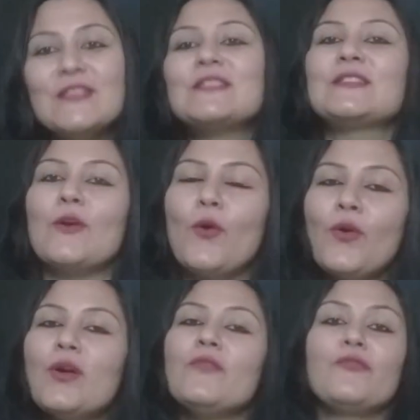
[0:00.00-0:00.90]

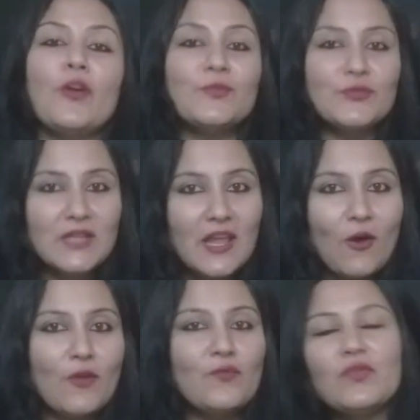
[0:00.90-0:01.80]
So from today
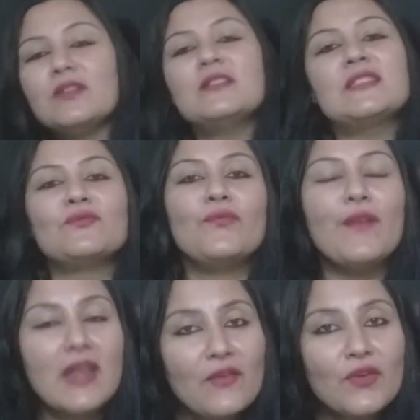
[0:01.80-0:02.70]
onwards,
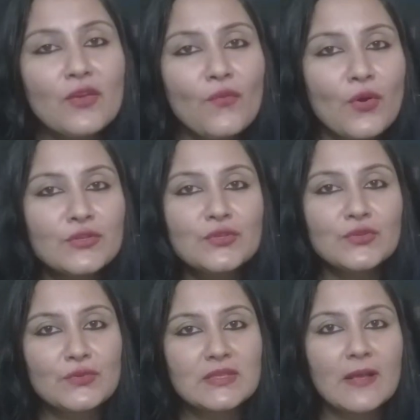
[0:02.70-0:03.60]
whenever you want to
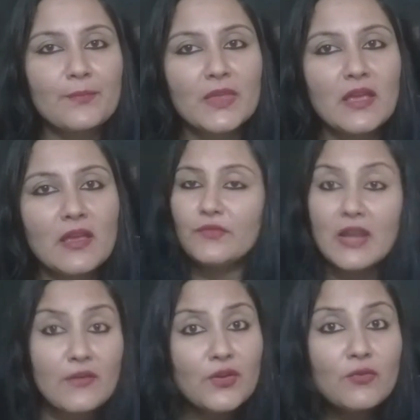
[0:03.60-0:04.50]
do something,
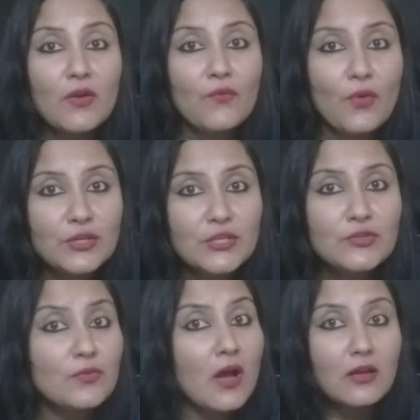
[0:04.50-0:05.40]
whenever you are wanting
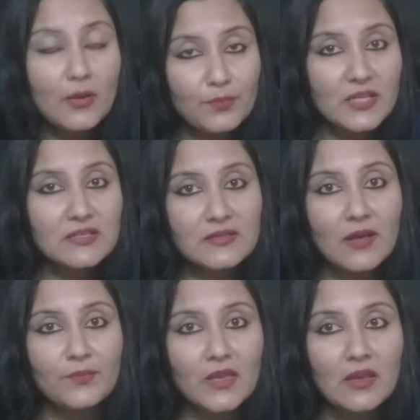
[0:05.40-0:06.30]
to accomplish
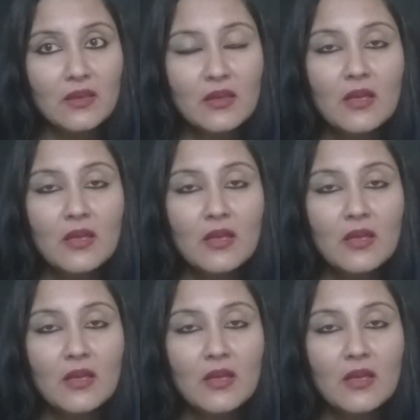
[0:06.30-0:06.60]
something,